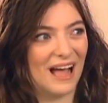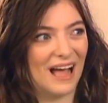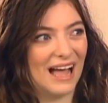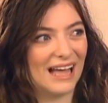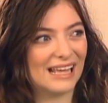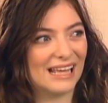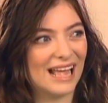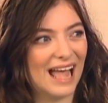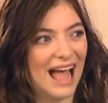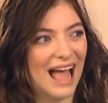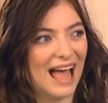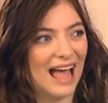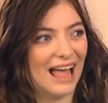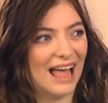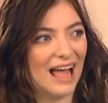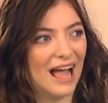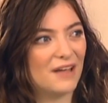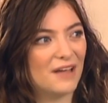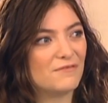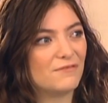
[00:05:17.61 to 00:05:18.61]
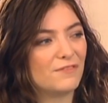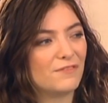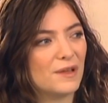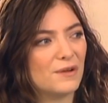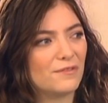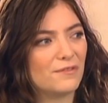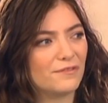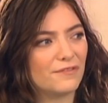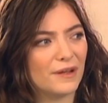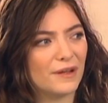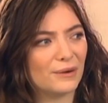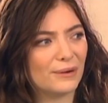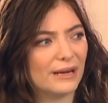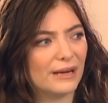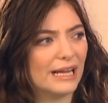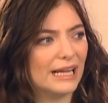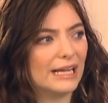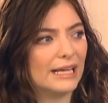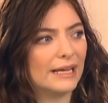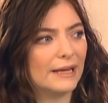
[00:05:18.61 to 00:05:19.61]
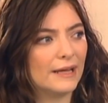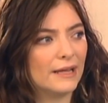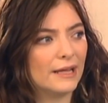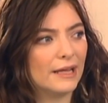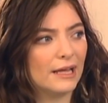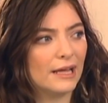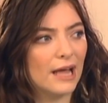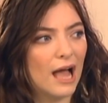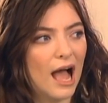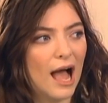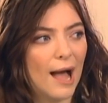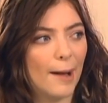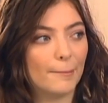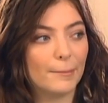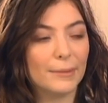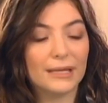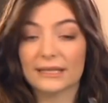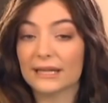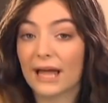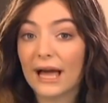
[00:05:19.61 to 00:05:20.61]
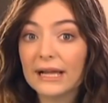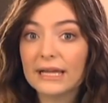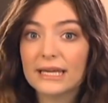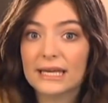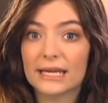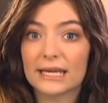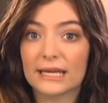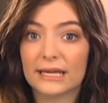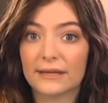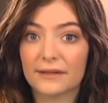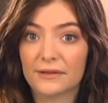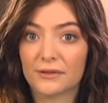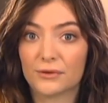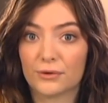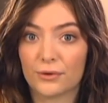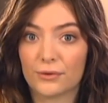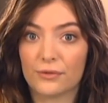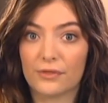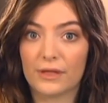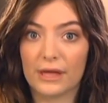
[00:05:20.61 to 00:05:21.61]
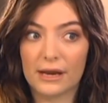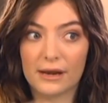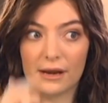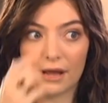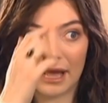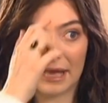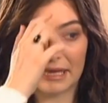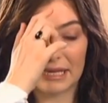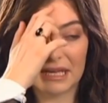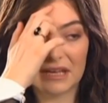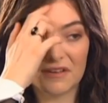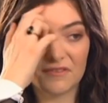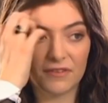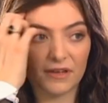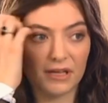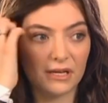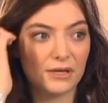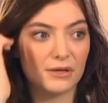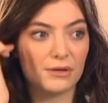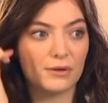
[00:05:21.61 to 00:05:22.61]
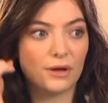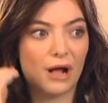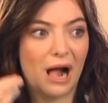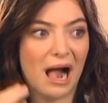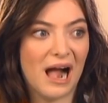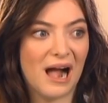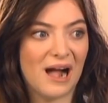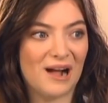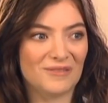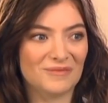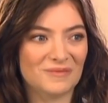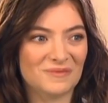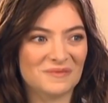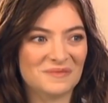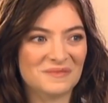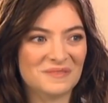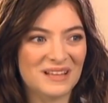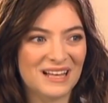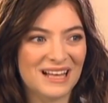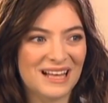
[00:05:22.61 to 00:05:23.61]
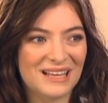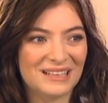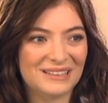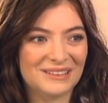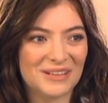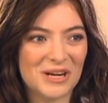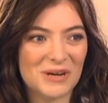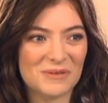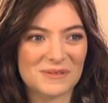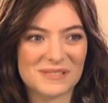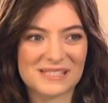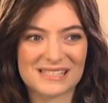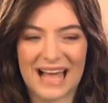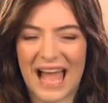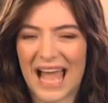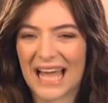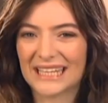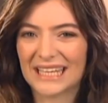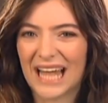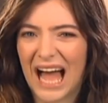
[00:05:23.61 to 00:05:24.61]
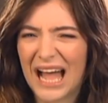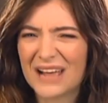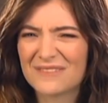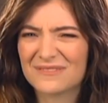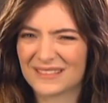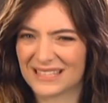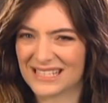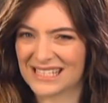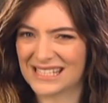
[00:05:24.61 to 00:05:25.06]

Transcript: I feel very lucky, you know, that I even was that alive at the